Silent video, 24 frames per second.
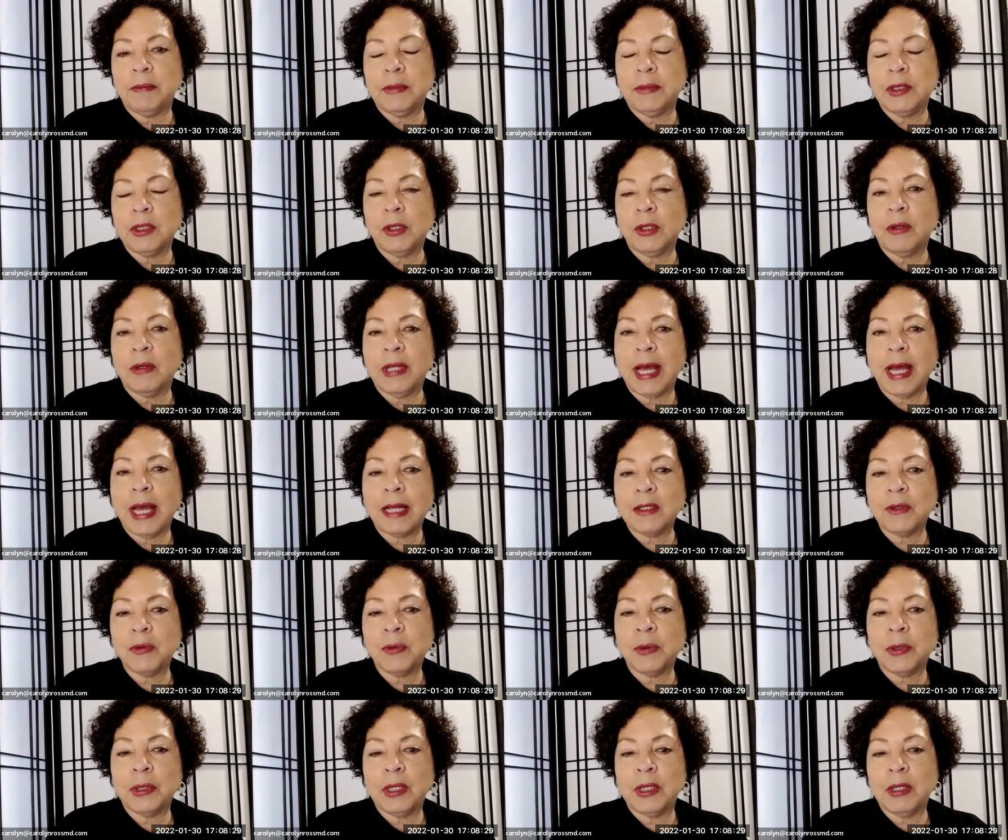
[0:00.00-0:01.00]
So
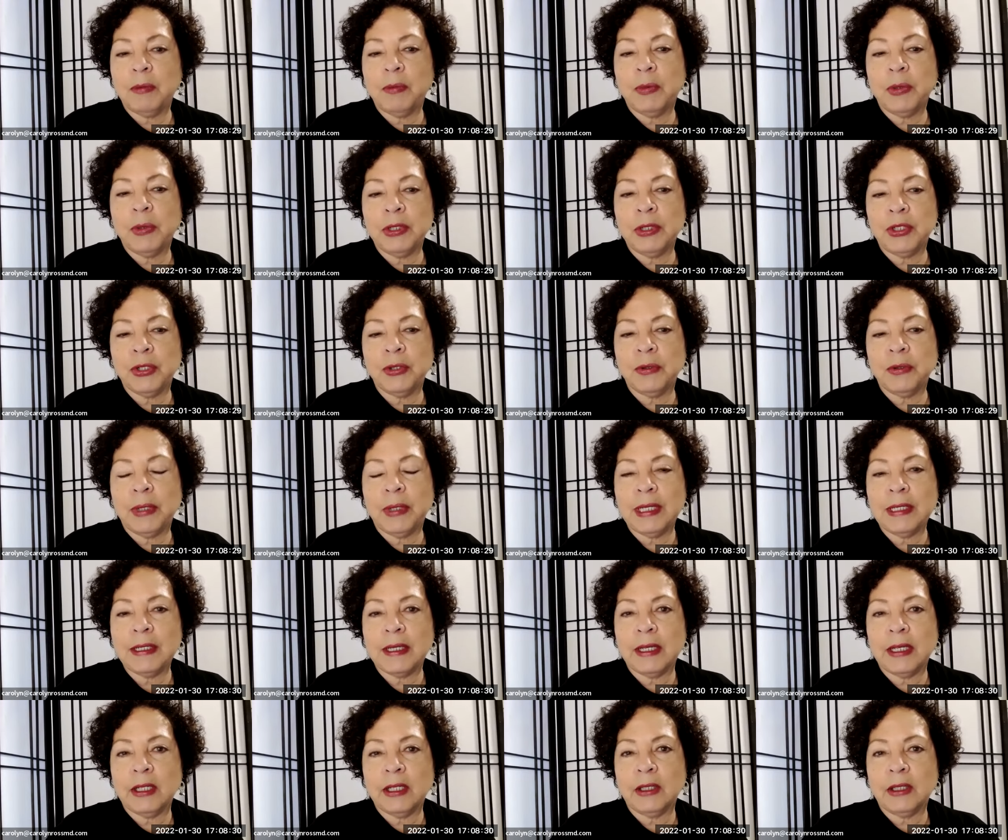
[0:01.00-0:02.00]
that's what the push away
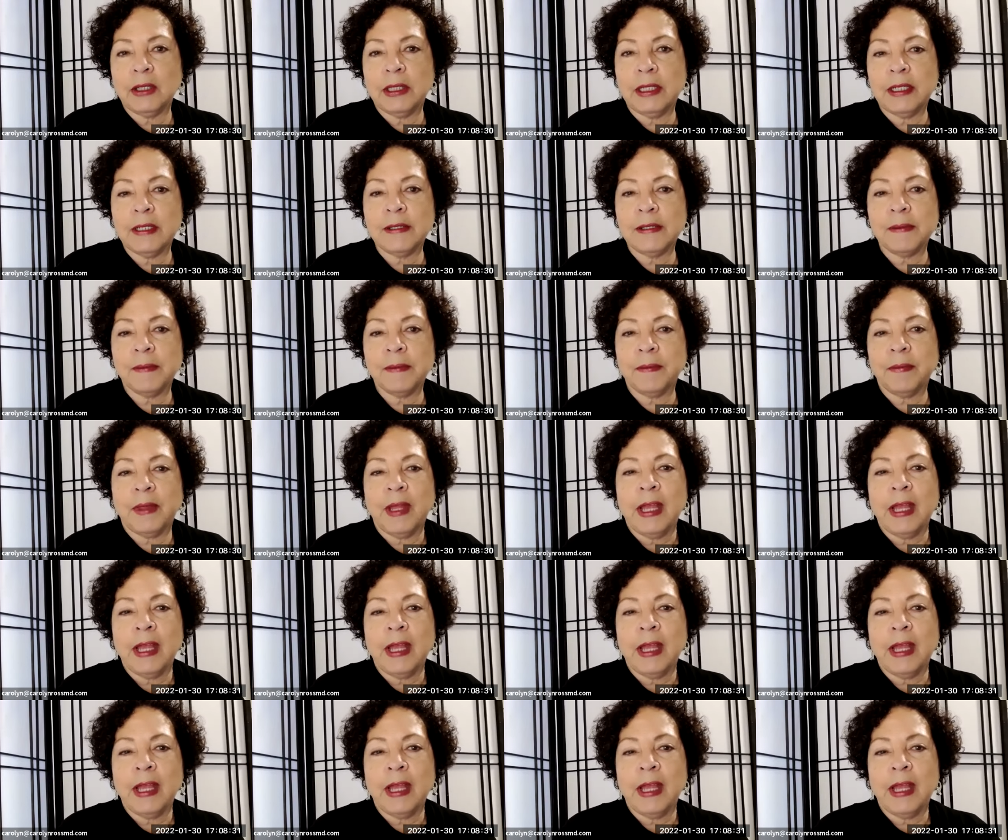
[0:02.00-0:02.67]
skill is.